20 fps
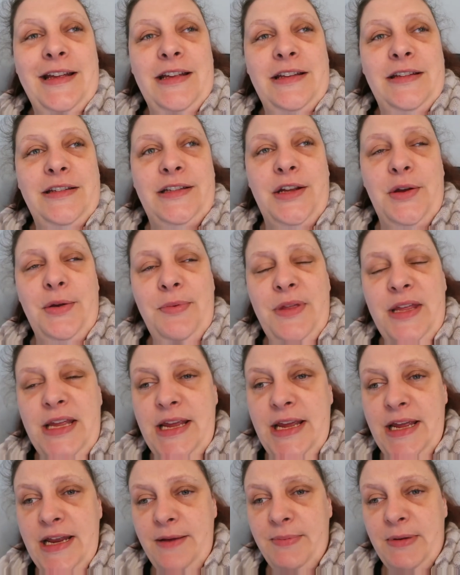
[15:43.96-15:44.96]
So I'm
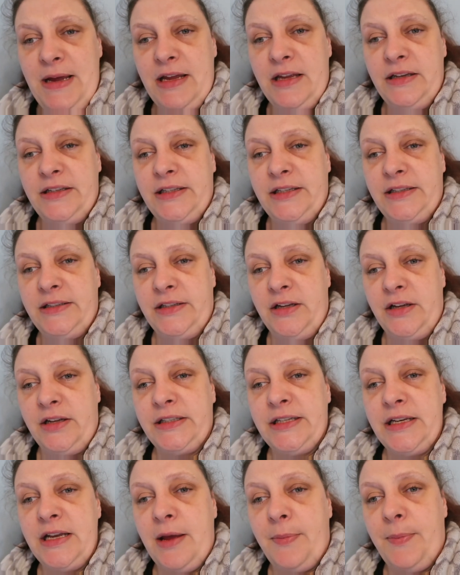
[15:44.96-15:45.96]
thinking about
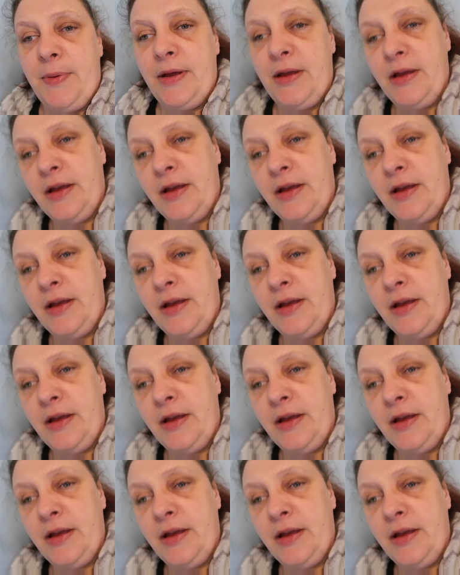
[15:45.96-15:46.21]
starting up